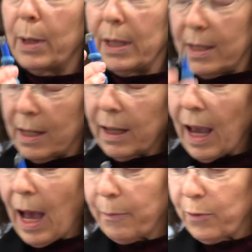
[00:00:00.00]
but it's a
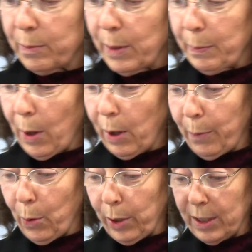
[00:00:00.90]
cap from a
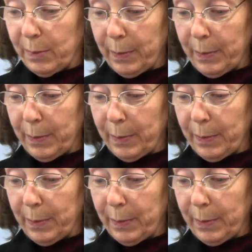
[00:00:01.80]
ballpoint